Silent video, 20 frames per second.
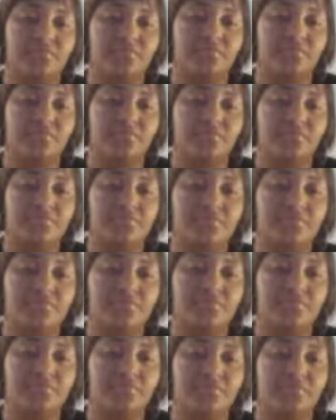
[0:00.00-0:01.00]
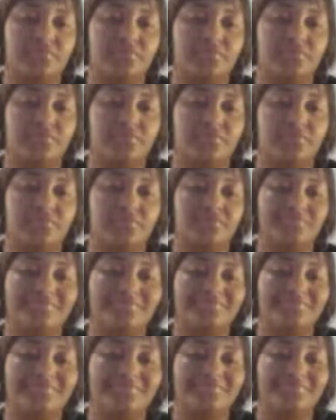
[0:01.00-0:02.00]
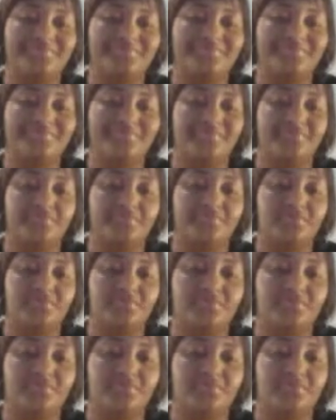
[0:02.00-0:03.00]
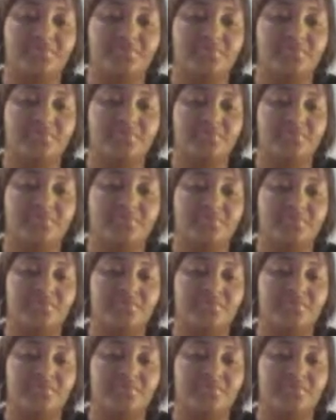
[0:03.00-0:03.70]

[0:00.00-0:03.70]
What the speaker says: This person isn't speaking.